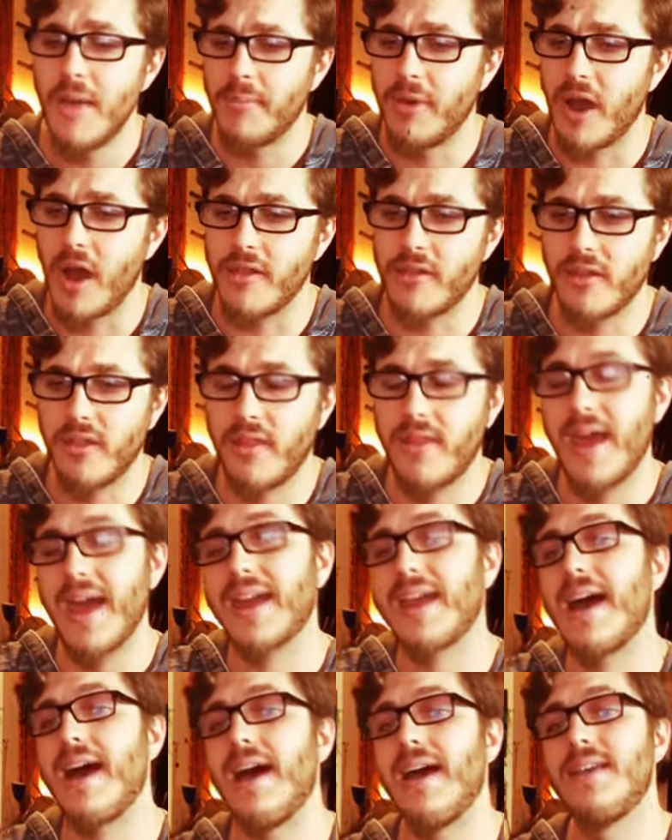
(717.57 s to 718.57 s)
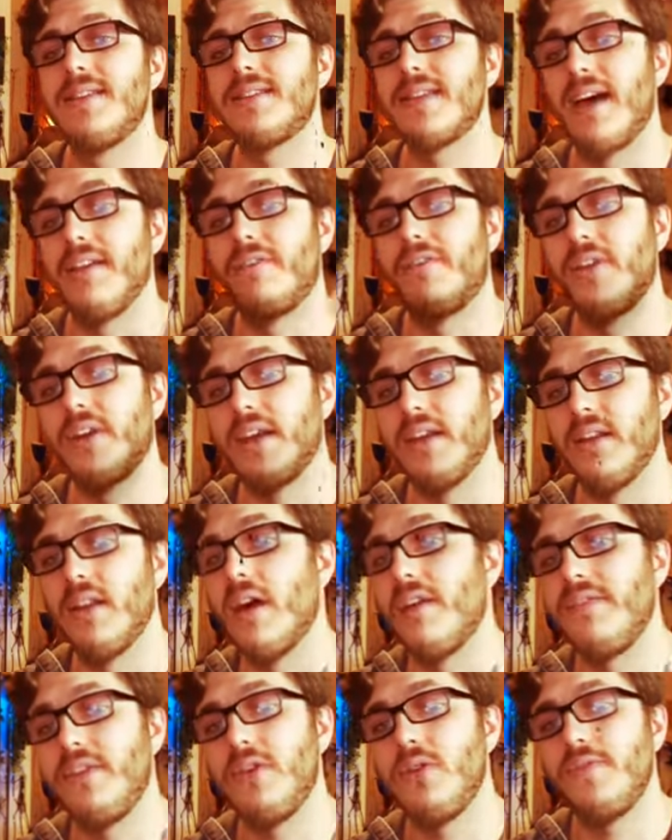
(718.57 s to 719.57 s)
But other than that, guys, I freaking
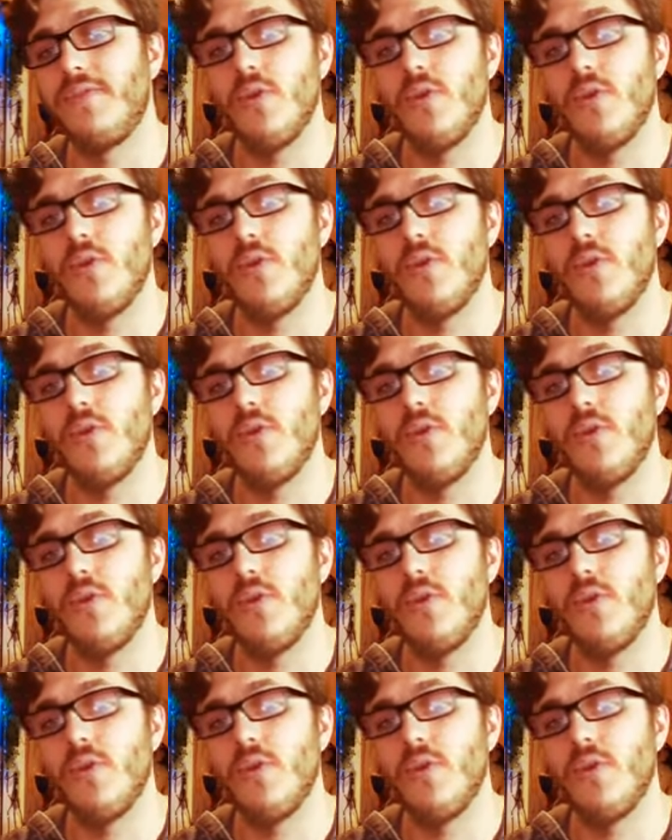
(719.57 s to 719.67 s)
love you.